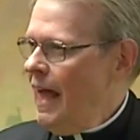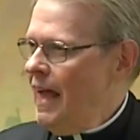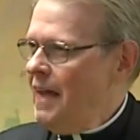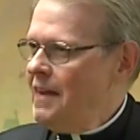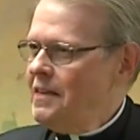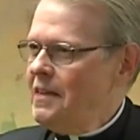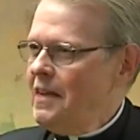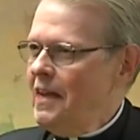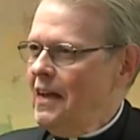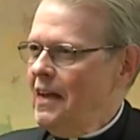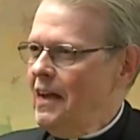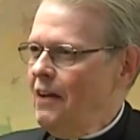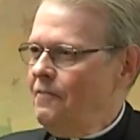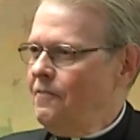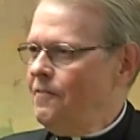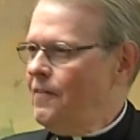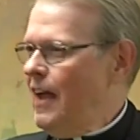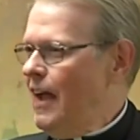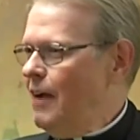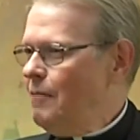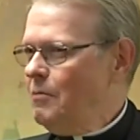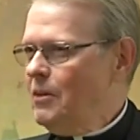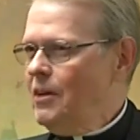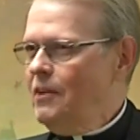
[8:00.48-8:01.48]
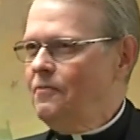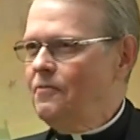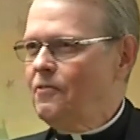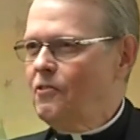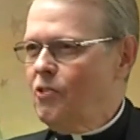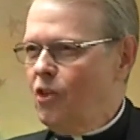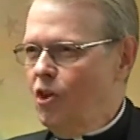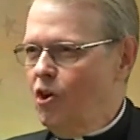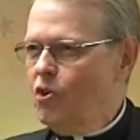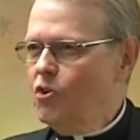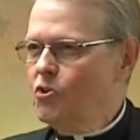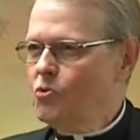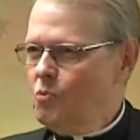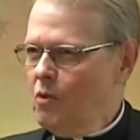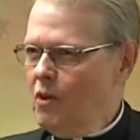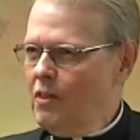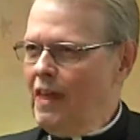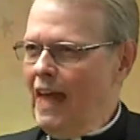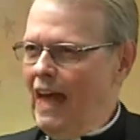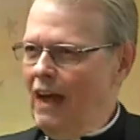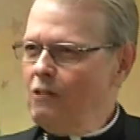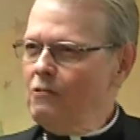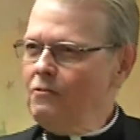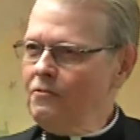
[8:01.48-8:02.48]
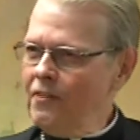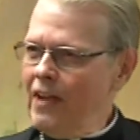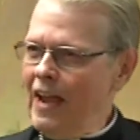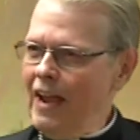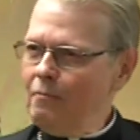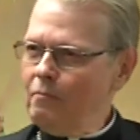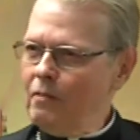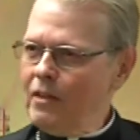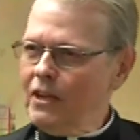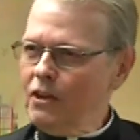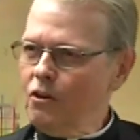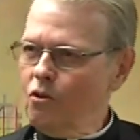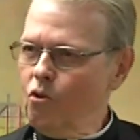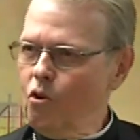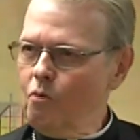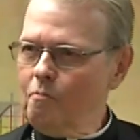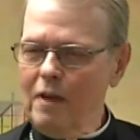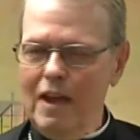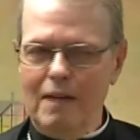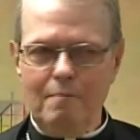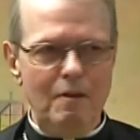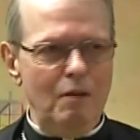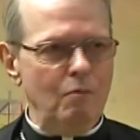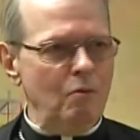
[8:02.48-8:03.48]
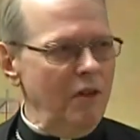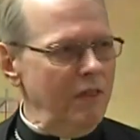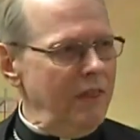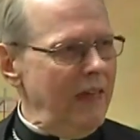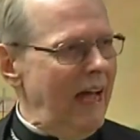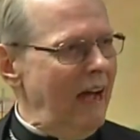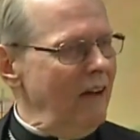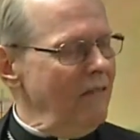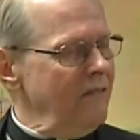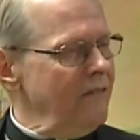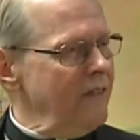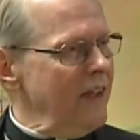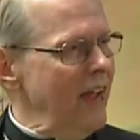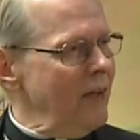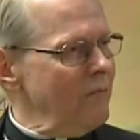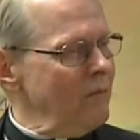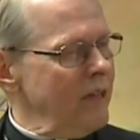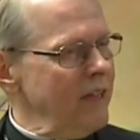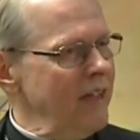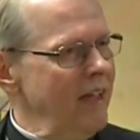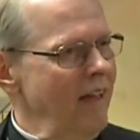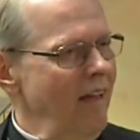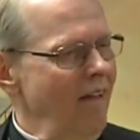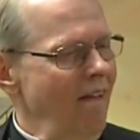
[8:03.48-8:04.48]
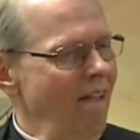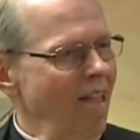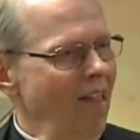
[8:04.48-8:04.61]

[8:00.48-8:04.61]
And uh, a family for those without family, or maybe without family.